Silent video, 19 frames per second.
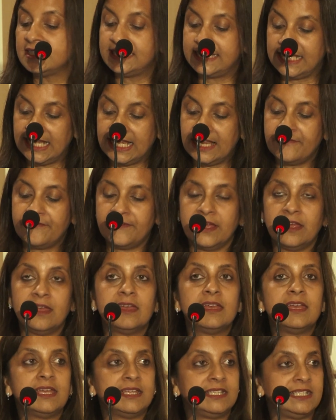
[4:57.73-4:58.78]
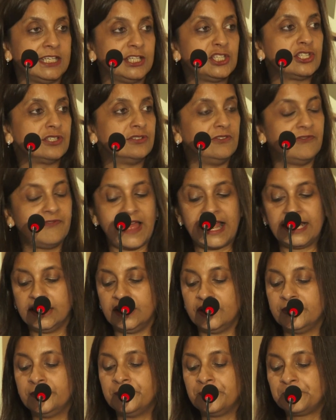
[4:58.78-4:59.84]
deliver additional
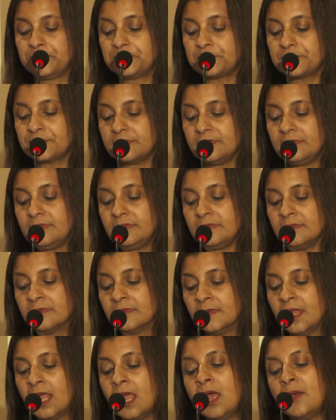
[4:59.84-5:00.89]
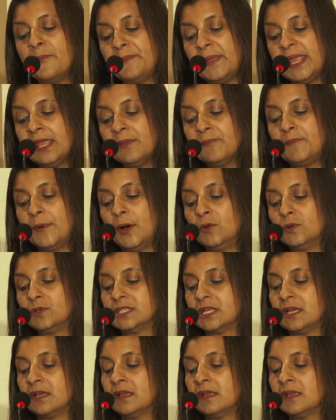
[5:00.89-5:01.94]
value. Being
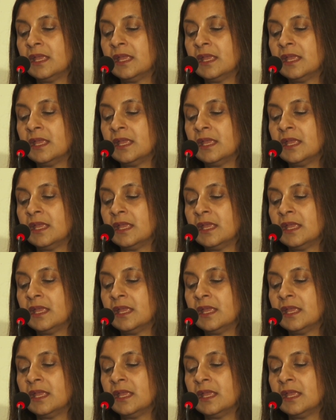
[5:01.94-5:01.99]
bolder